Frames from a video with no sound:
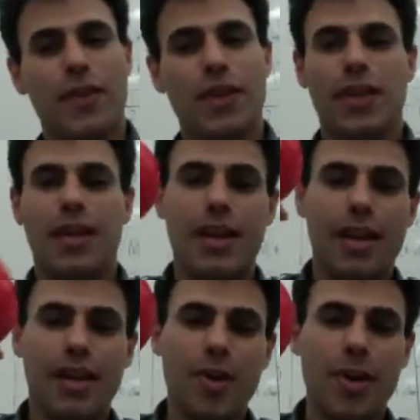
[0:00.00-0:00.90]

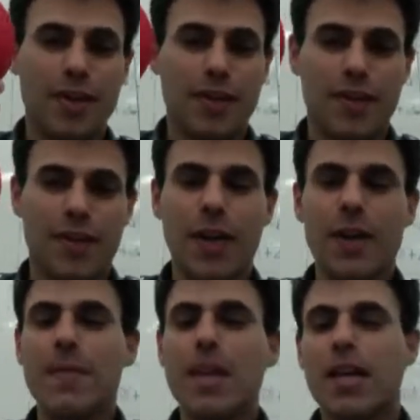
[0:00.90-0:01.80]
and Mars, right?
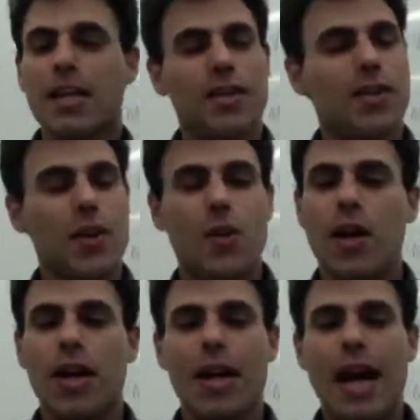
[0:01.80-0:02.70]
So
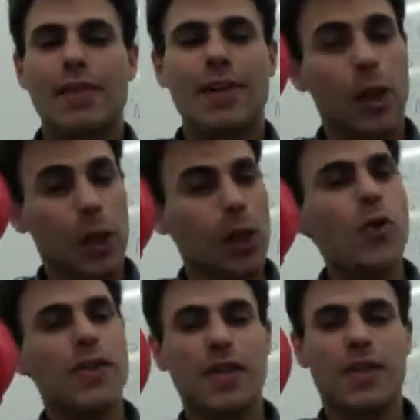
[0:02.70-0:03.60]
at their
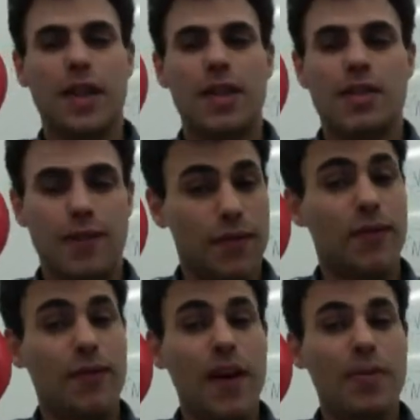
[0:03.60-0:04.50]
closest stage,
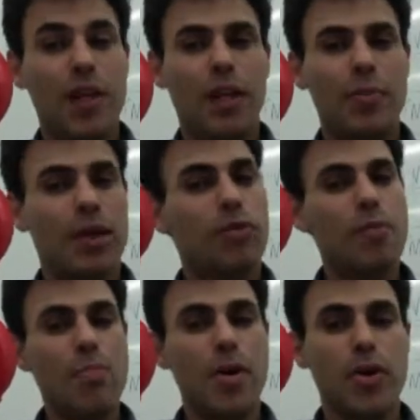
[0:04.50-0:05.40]
55 million. But
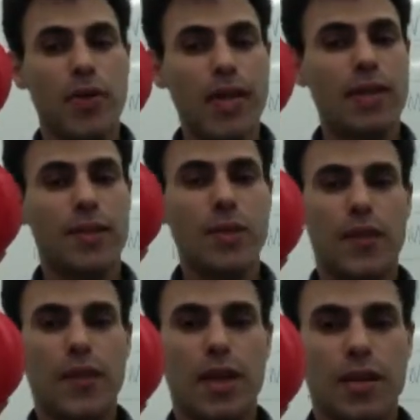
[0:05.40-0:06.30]
remember, these two
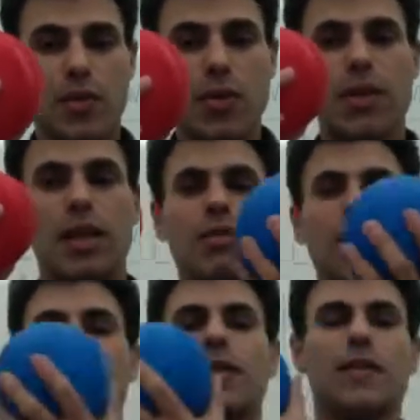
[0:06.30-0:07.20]
things rotate
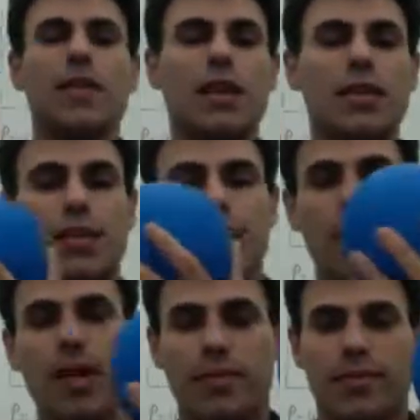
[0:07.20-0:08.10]
around the sun, all
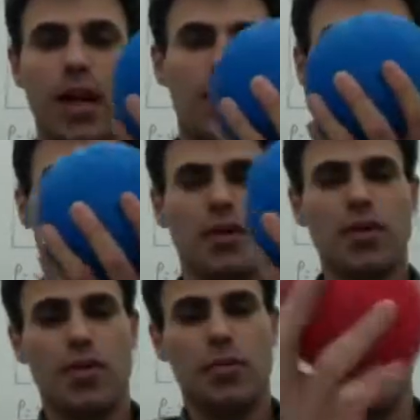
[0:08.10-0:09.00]
right? Actually, they
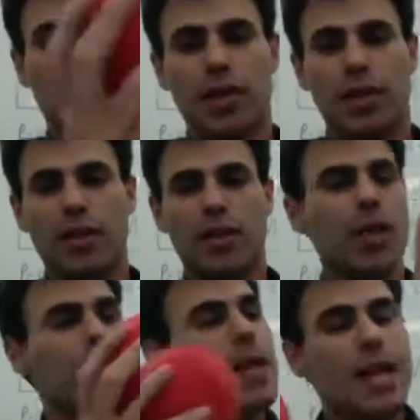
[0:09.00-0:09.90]
should be rotating this way.
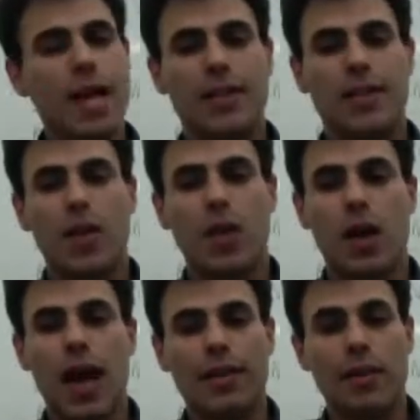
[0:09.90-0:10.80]
And so
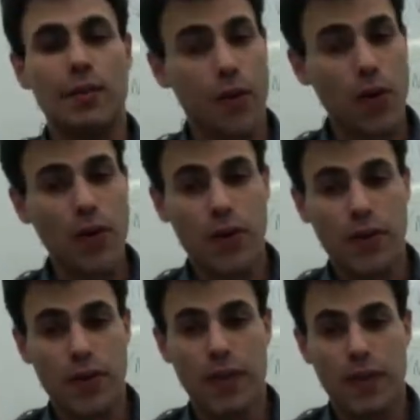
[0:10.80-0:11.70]
at their
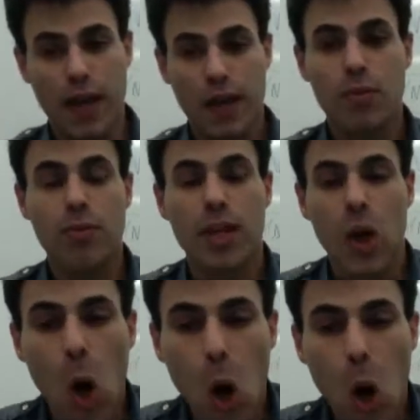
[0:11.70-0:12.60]
furthest, they could be
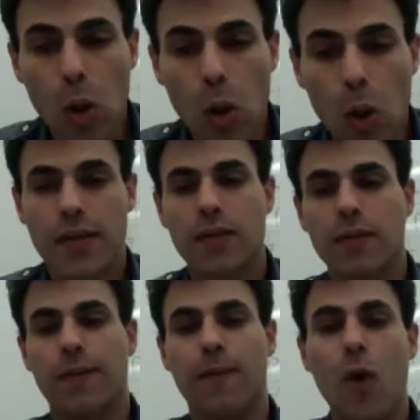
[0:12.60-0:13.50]
all the way to
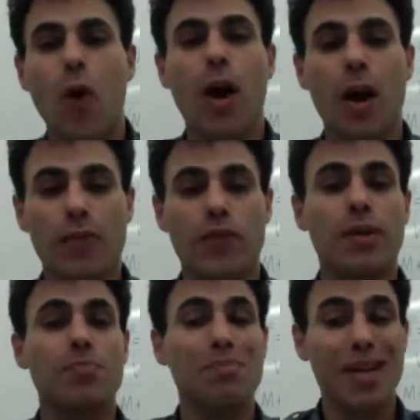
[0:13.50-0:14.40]
400
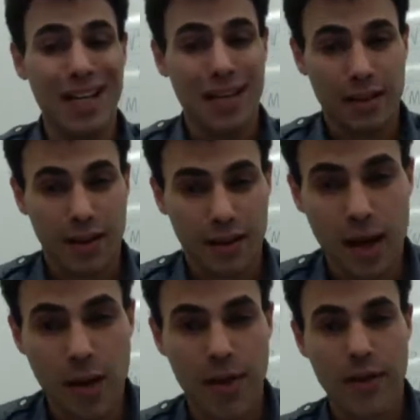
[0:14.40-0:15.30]
million
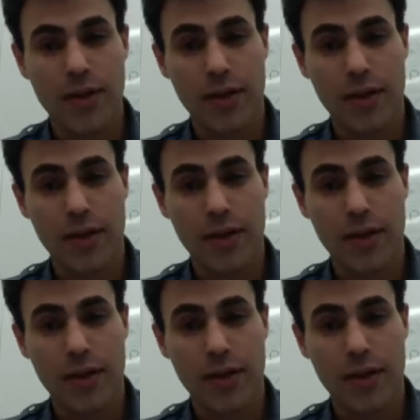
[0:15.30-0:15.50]
kilometers,